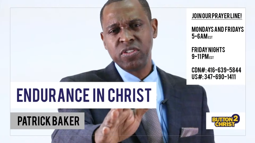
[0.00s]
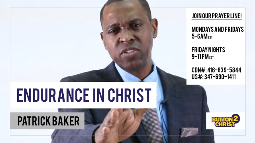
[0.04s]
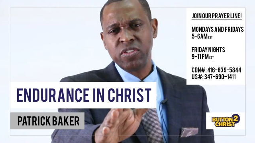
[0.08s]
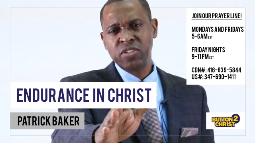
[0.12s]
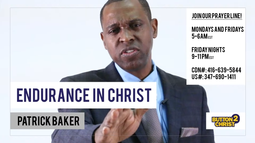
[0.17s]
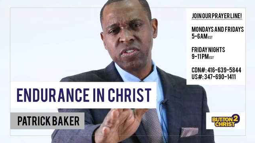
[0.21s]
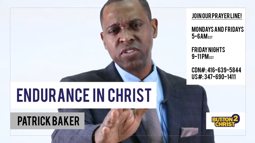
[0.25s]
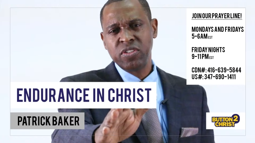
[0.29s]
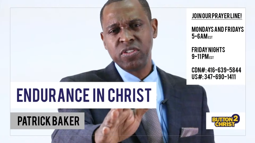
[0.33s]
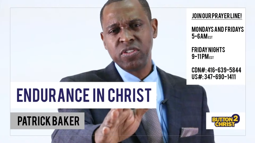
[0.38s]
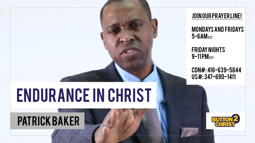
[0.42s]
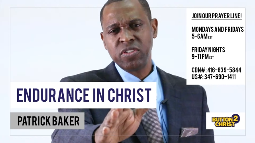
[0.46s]

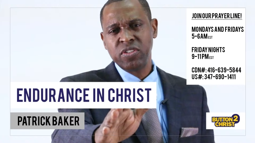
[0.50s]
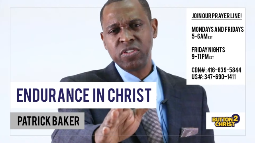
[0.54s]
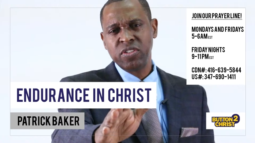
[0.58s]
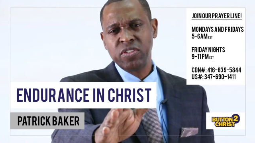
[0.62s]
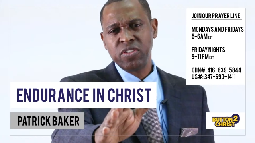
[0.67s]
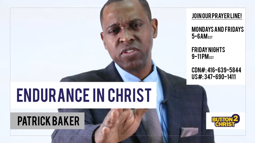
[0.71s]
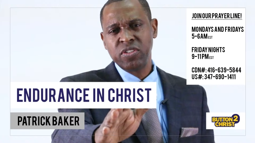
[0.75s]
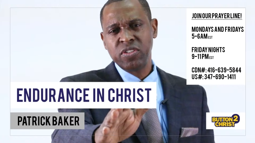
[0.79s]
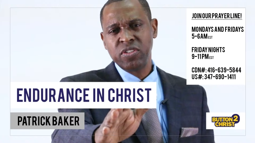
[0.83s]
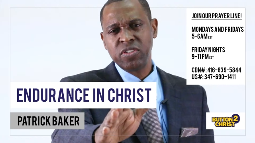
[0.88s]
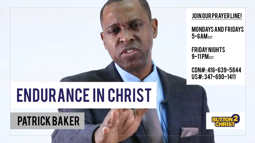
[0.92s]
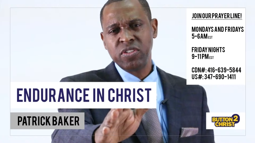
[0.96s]

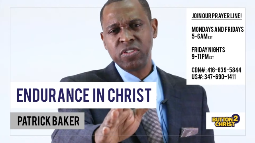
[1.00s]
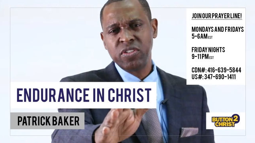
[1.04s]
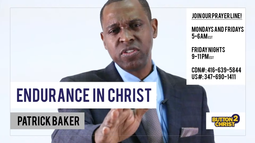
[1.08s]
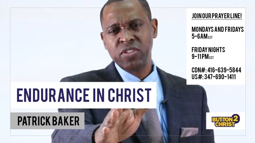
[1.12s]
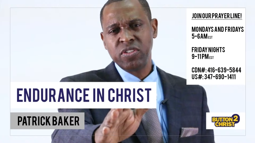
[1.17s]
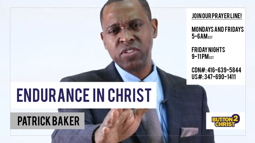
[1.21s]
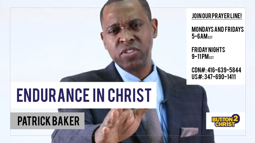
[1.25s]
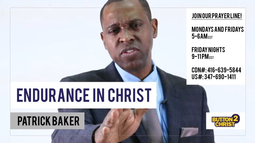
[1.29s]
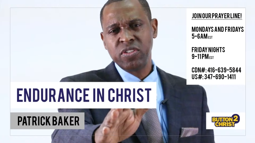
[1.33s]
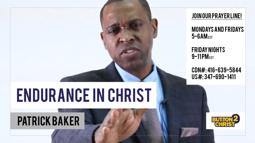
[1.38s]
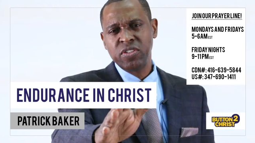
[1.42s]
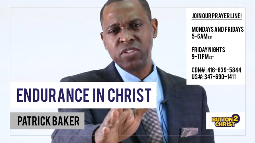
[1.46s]

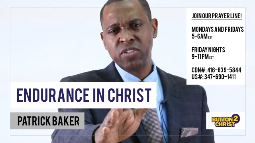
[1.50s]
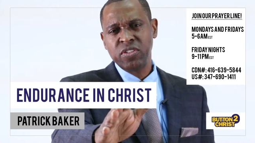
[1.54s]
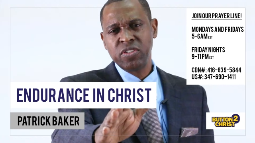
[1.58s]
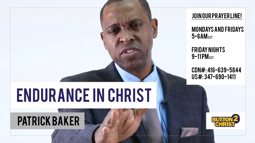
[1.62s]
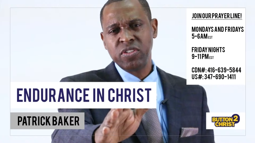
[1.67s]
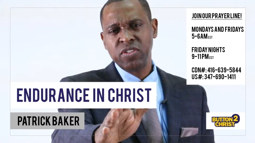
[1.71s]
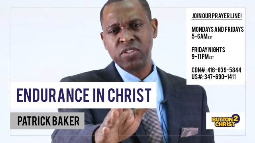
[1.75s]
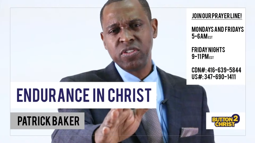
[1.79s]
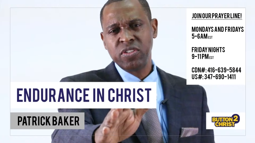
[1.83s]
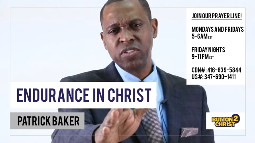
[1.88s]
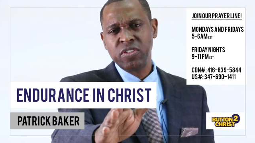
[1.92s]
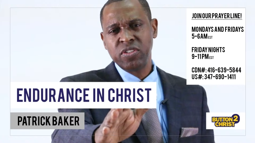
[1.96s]

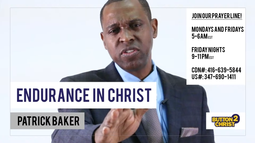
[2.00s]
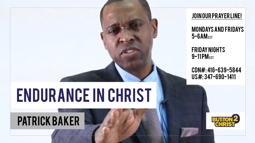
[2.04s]
Nobody speaks.